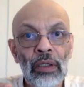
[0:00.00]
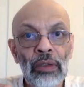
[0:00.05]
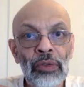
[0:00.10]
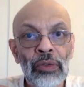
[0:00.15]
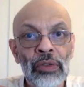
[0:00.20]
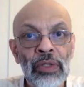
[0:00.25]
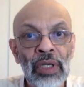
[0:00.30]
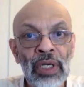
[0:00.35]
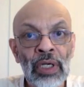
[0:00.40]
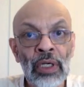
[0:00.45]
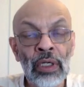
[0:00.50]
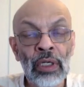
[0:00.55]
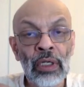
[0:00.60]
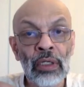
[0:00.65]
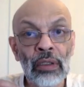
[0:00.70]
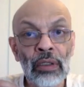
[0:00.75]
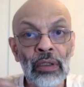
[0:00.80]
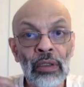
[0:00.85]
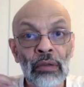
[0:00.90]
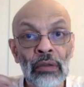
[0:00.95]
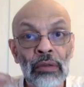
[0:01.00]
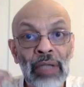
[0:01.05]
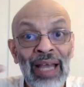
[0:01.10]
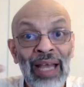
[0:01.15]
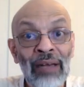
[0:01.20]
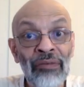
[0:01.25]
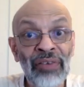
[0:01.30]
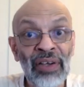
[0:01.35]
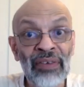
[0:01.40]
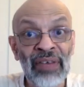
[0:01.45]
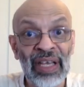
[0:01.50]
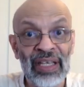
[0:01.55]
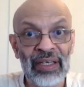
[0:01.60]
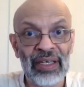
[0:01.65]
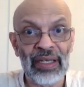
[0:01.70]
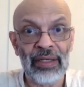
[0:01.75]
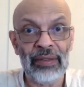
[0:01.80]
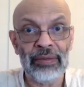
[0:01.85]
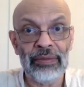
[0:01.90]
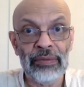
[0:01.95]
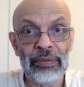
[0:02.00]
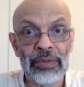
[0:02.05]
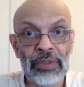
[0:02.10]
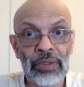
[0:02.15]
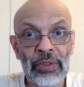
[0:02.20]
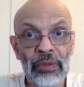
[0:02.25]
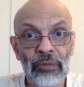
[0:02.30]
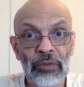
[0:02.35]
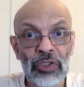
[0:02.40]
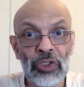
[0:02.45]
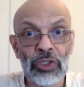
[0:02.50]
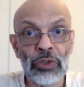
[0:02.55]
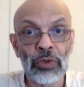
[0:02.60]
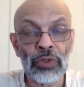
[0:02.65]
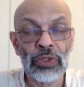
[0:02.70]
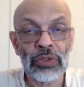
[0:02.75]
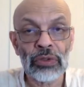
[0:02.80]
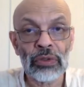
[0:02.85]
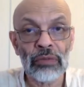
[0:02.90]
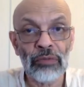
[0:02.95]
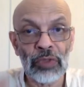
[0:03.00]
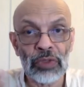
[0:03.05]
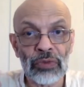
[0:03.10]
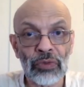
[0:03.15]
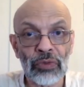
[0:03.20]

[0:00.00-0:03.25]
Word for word: the uh, alpha variant, which, used, which